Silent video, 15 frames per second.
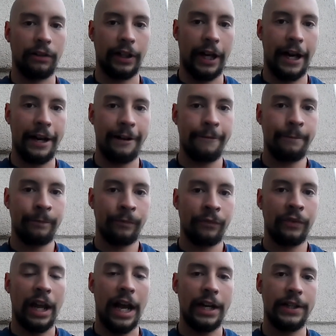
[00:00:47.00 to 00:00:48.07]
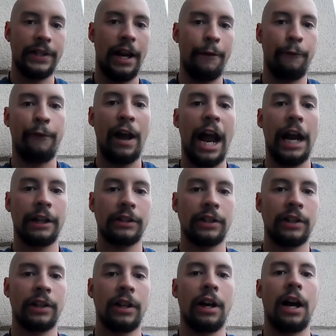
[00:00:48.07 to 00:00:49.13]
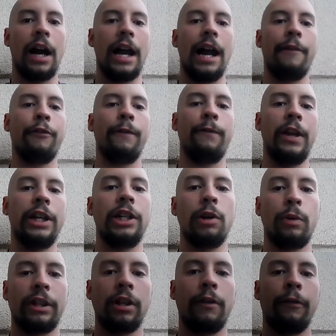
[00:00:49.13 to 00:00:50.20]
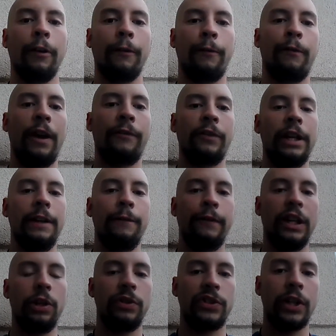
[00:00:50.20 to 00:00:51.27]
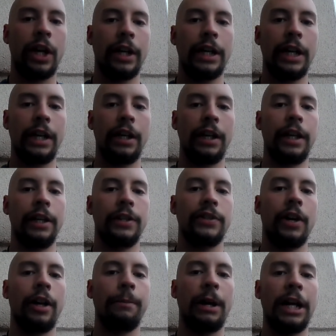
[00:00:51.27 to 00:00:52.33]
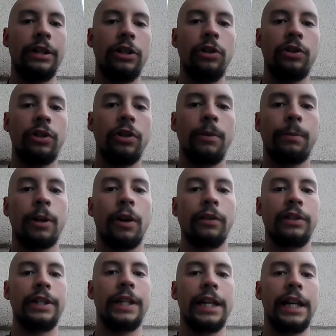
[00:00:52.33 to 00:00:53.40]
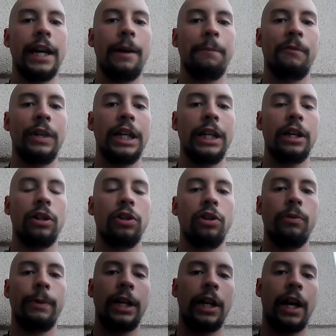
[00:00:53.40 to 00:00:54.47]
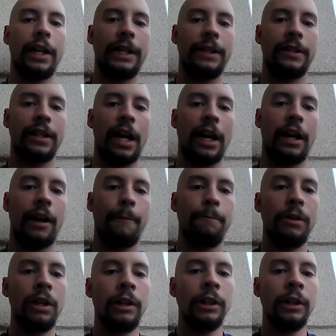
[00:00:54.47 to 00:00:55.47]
Okay, that is a fact. I have a video with over 50 views on it. It is on my YouTube called DMB Illuminati Setup.